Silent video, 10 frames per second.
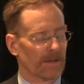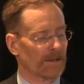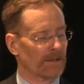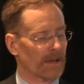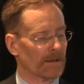
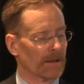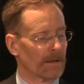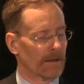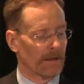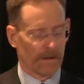that down
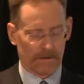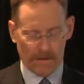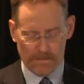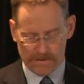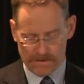and
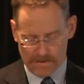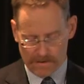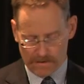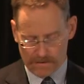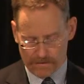keeping the
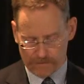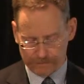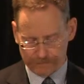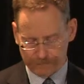thing clean.